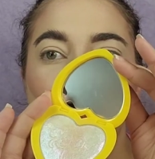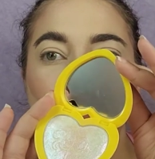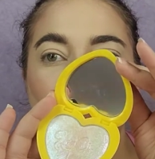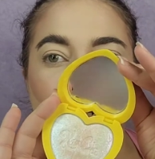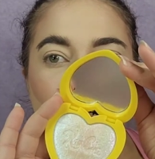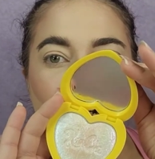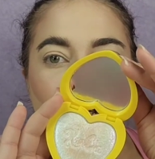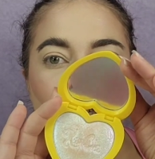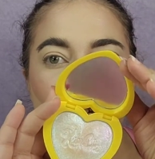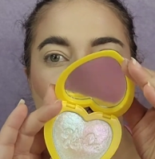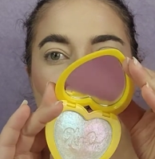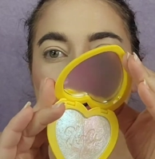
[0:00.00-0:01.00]
which
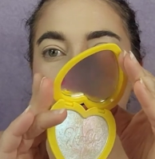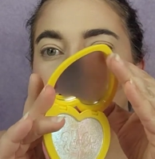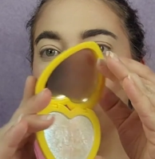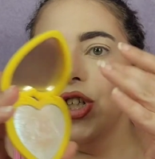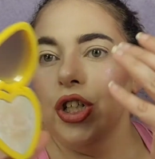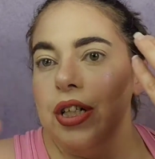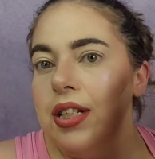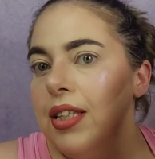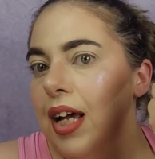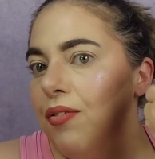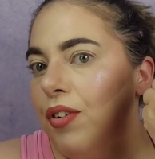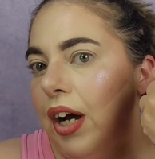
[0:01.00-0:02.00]
is
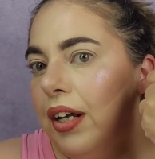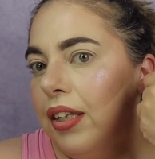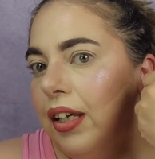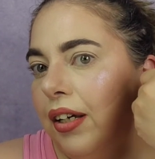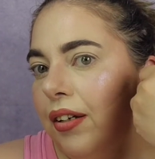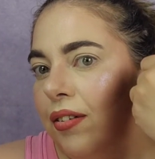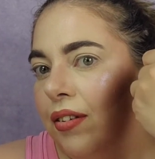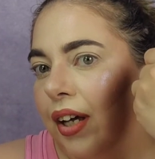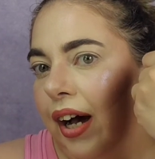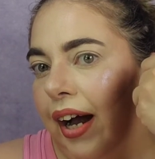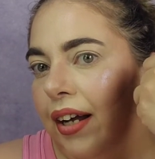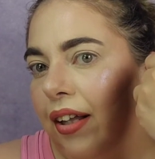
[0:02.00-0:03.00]
gorgeous. I've got the, the
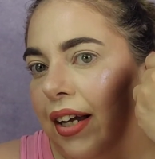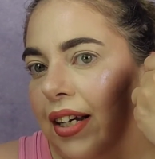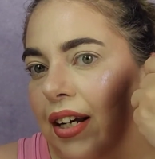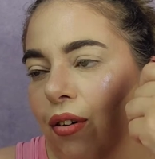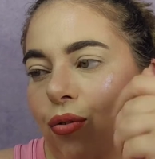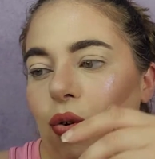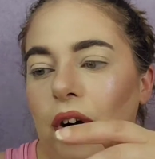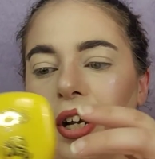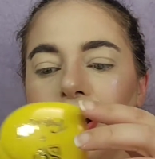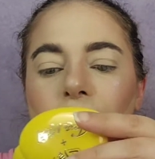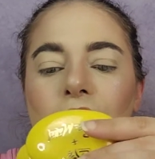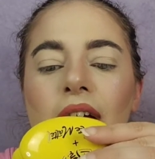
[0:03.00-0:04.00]
highlight here for
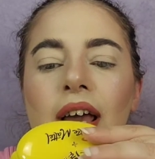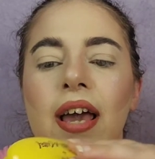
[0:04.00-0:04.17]
you.